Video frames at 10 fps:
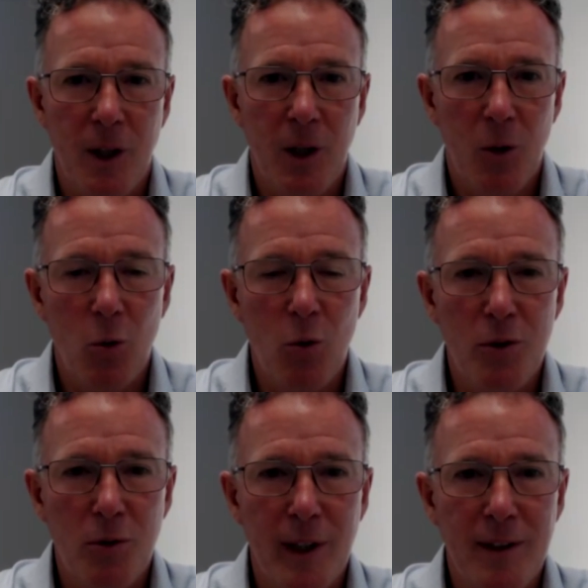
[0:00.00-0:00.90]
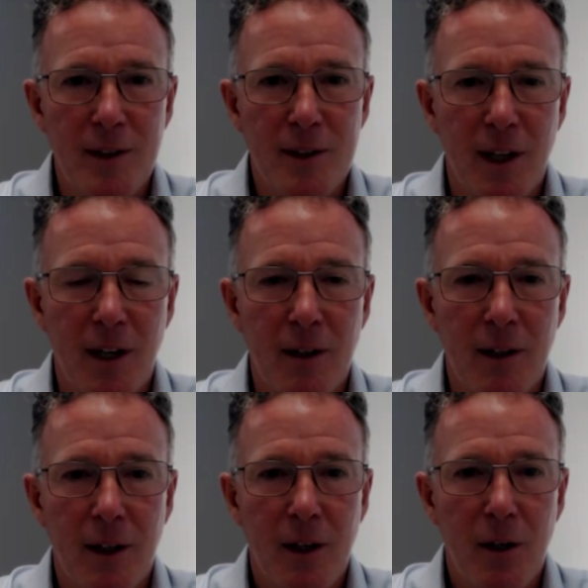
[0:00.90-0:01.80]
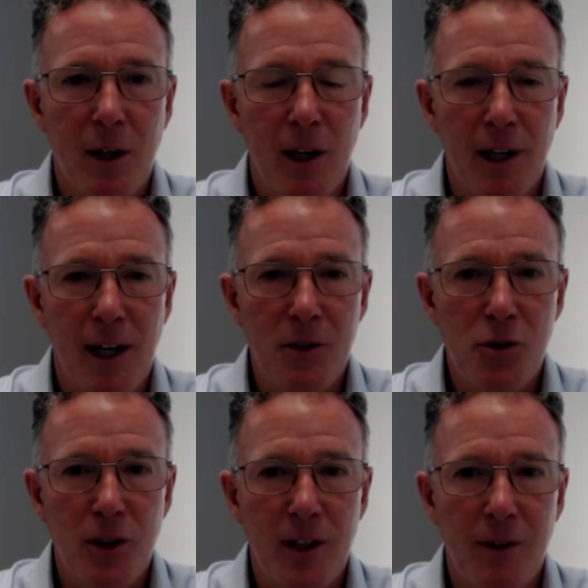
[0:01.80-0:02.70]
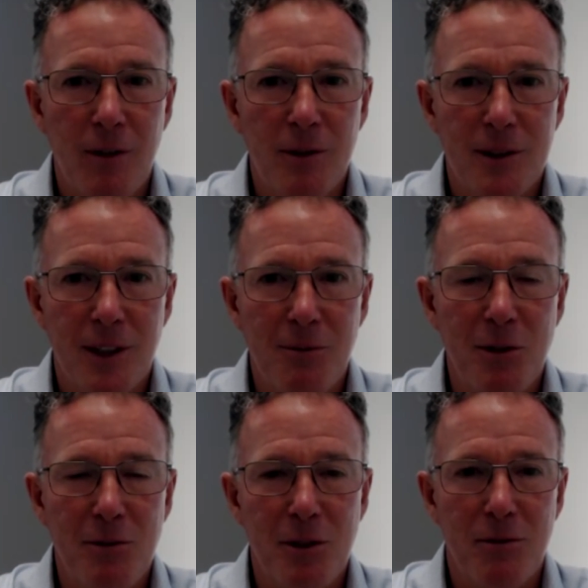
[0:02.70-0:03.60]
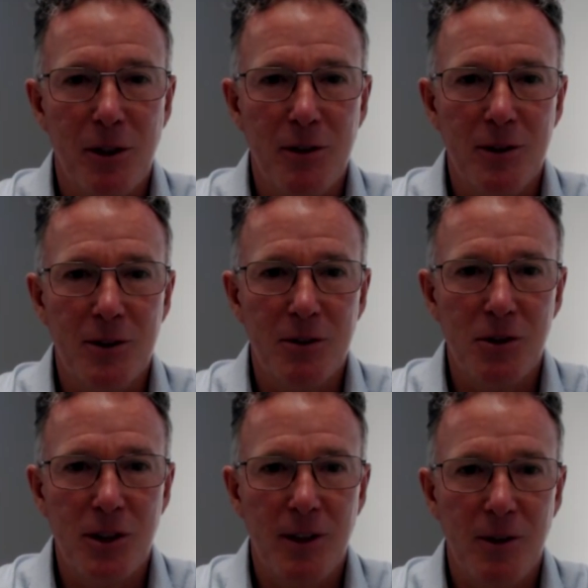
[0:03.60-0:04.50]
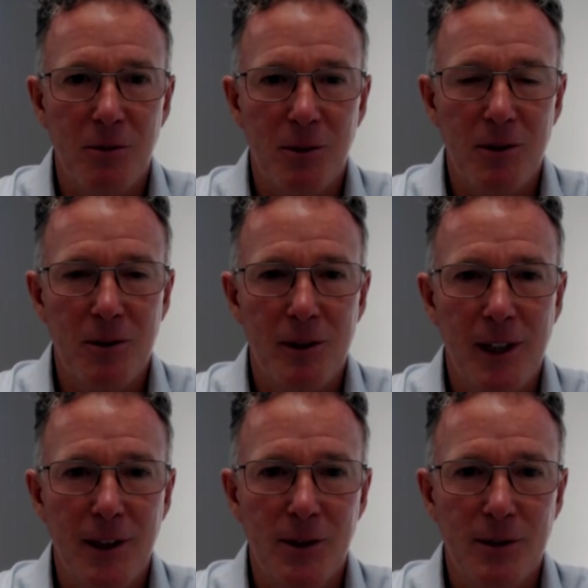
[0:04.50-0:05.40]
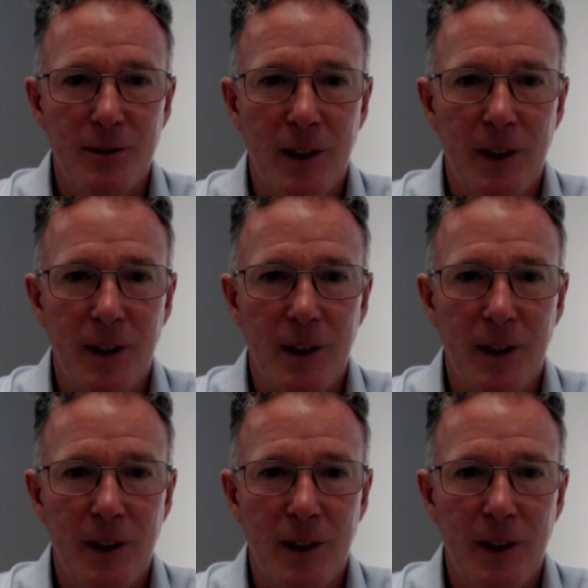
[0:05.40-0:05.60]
All the directors are large shareholders, and we're very focused on shareholder wealth creation.